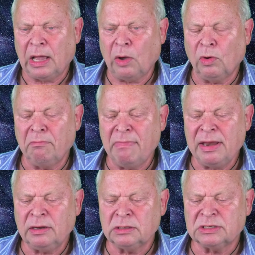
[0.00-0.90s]
Our
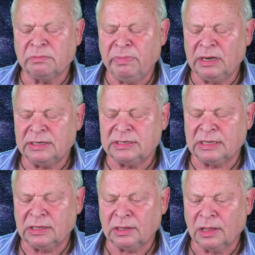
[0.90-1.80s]
mental
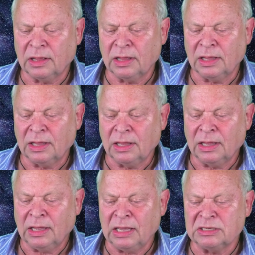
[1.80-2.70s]
stability
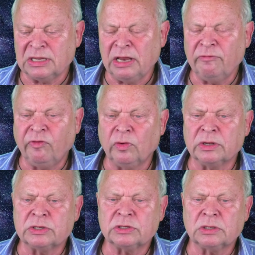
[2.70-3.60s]
is
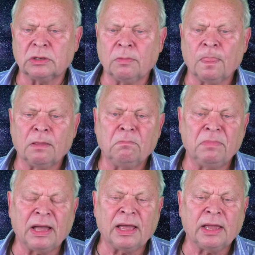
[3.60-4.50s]
influenced
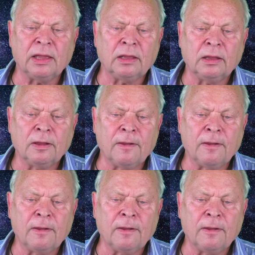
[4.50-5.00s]
by